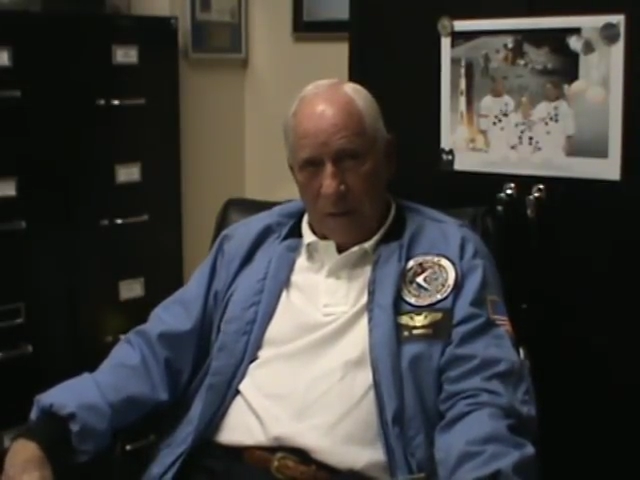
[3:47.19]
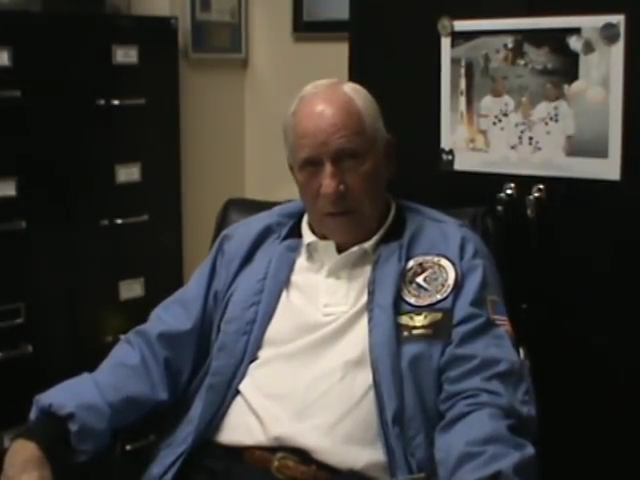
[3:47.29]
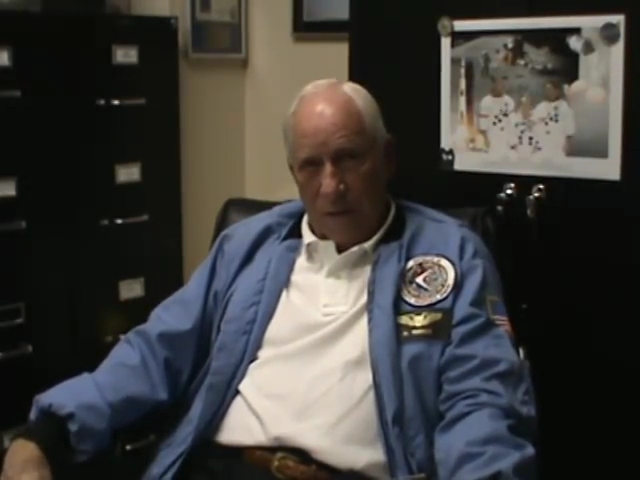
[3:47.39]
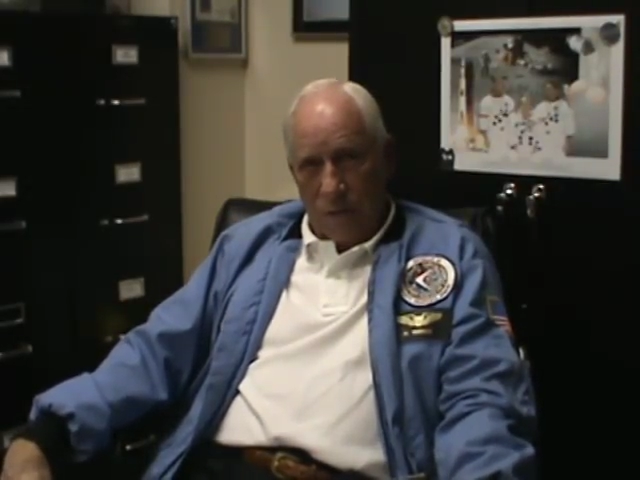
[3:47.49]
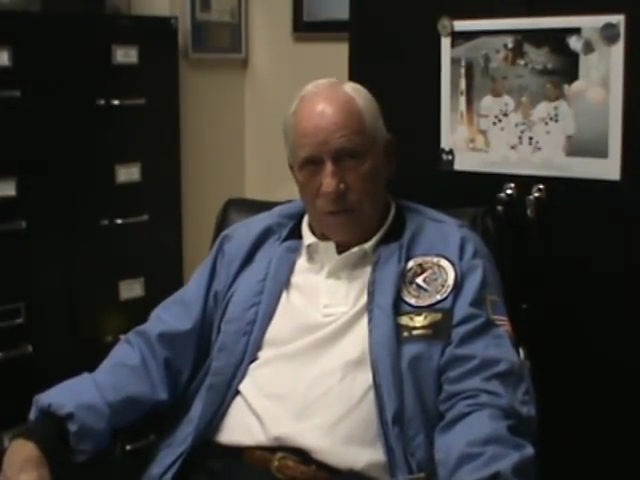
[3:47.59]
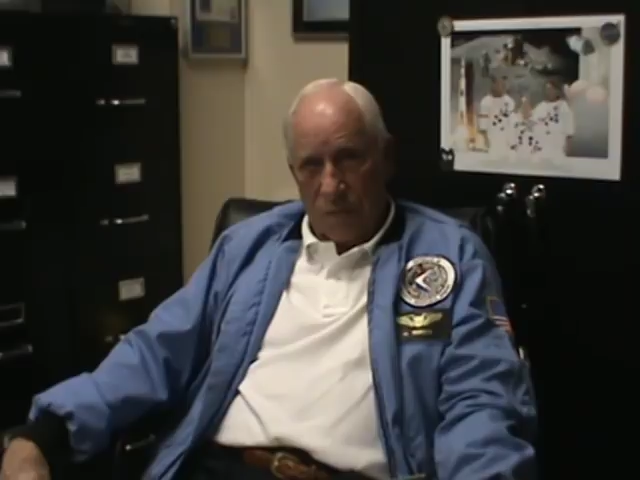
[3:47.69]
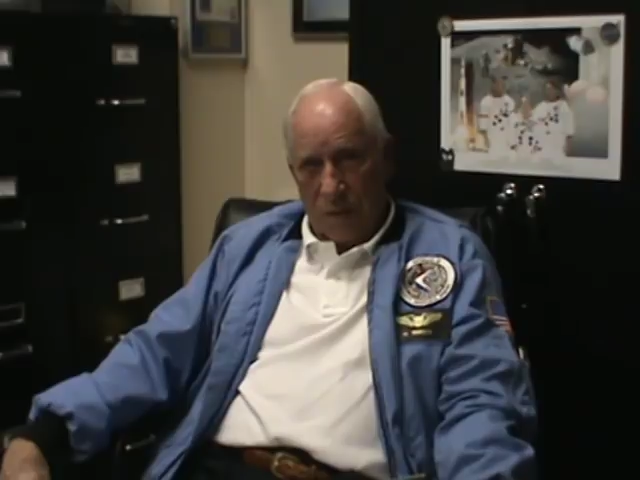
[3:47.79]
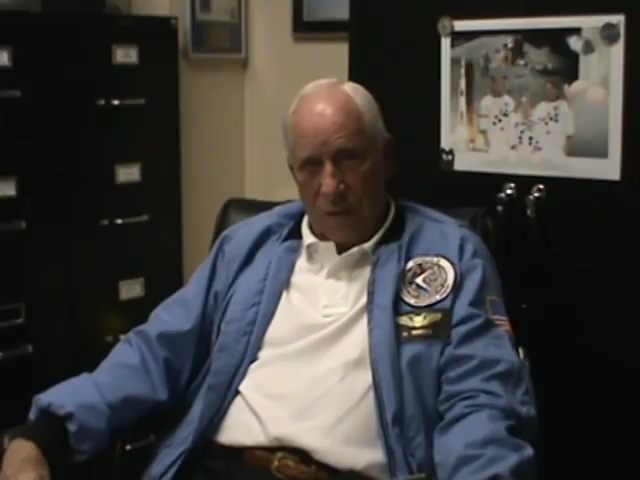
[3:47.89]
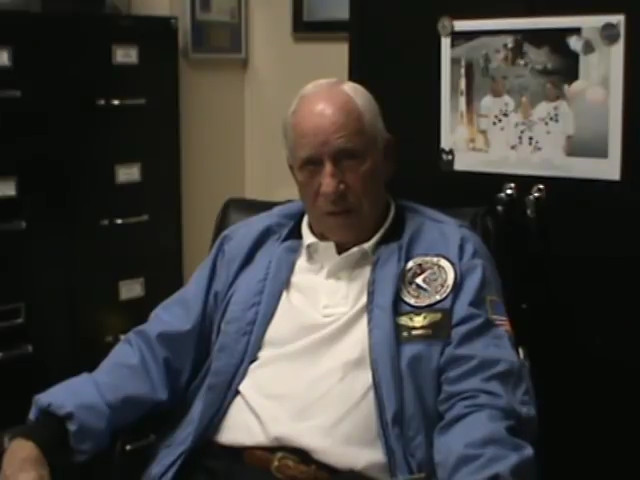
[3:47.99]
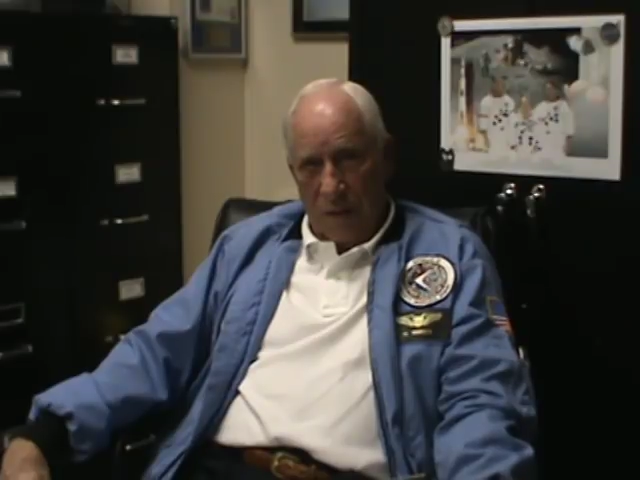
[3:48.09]
is
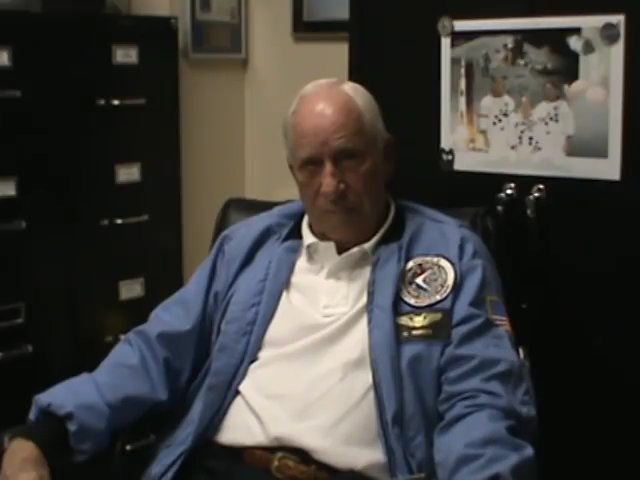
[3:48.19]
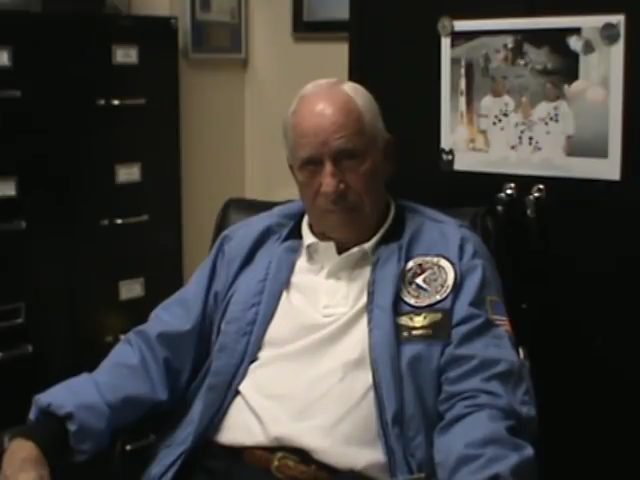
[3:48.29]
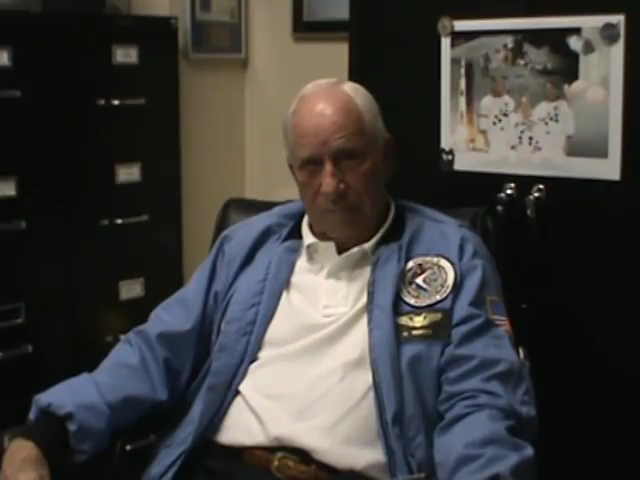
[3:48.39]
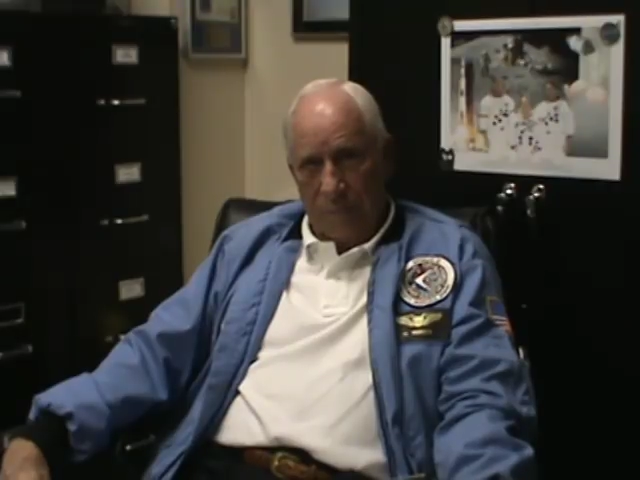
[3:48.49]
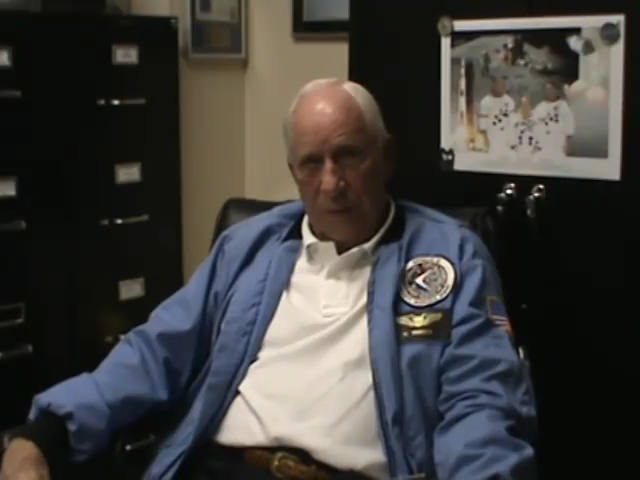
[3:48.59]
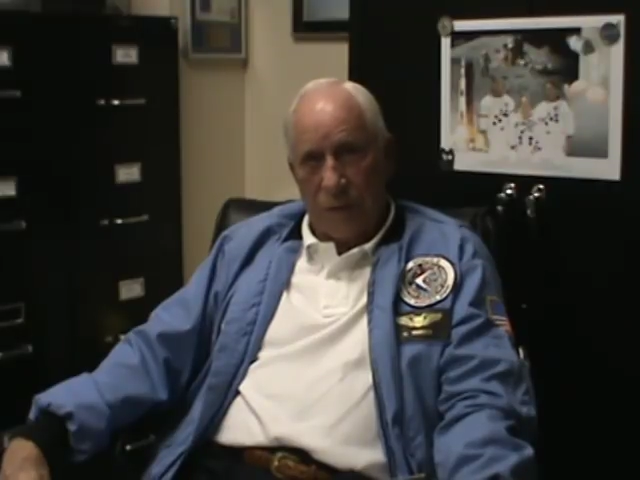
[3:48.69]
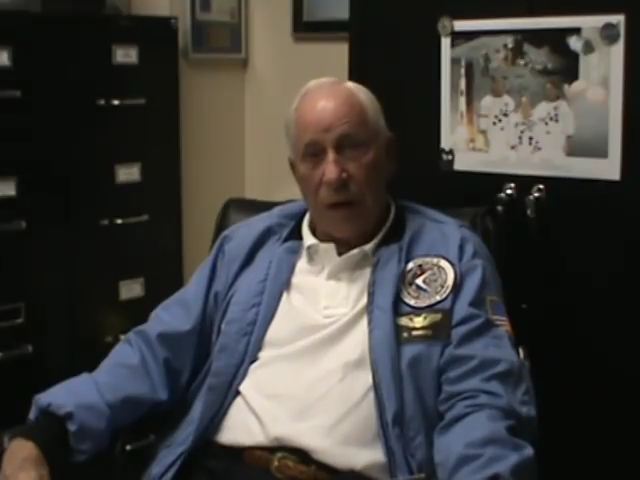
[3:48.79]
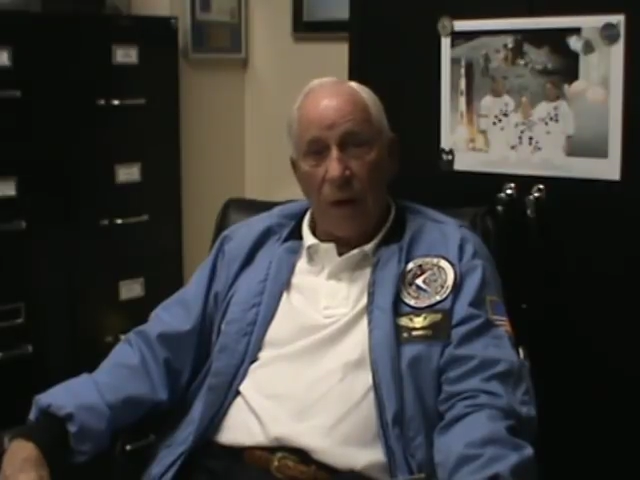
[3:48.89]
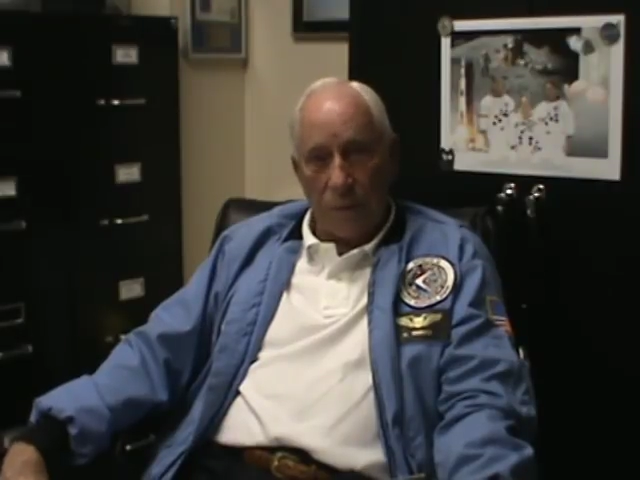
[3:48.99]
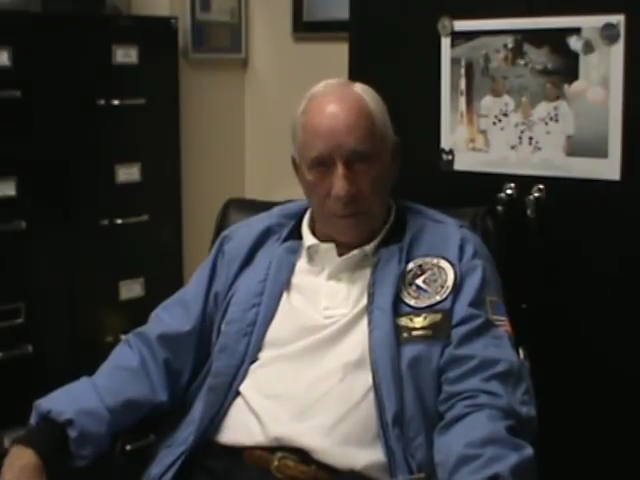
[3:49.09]

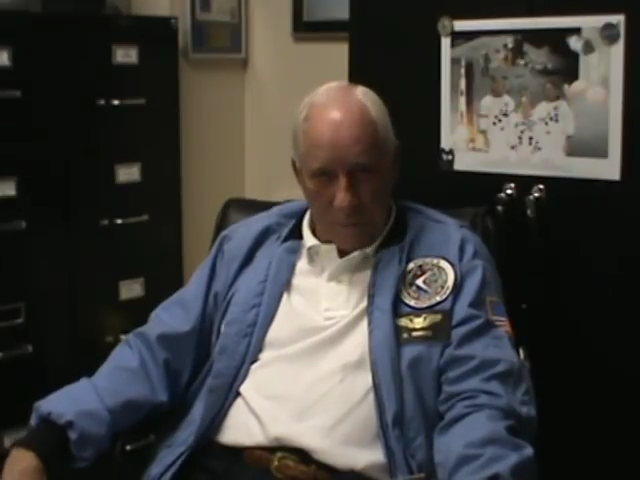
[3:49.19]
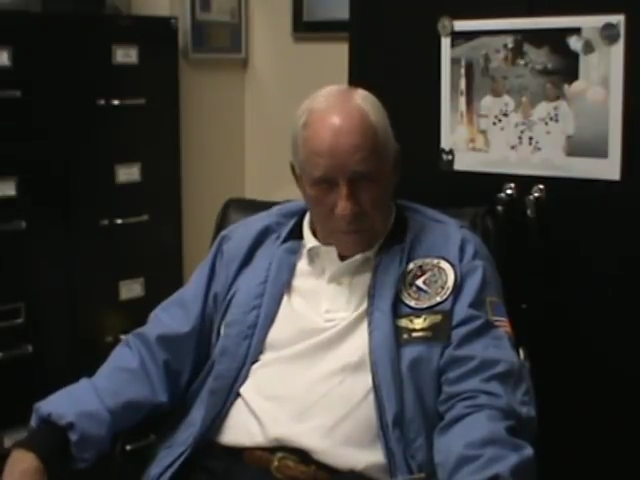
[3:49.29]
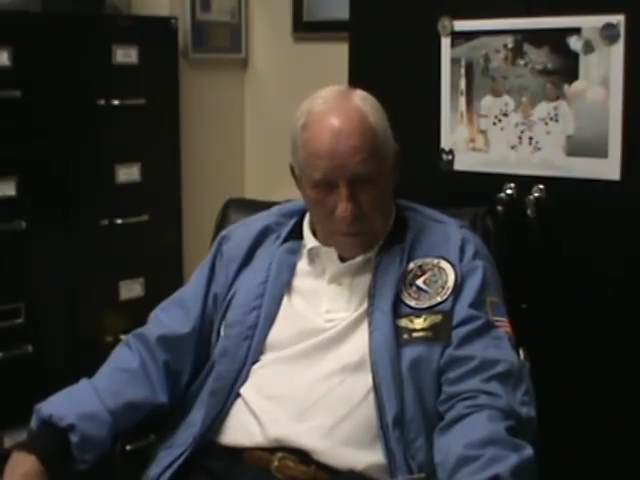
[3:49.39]
health.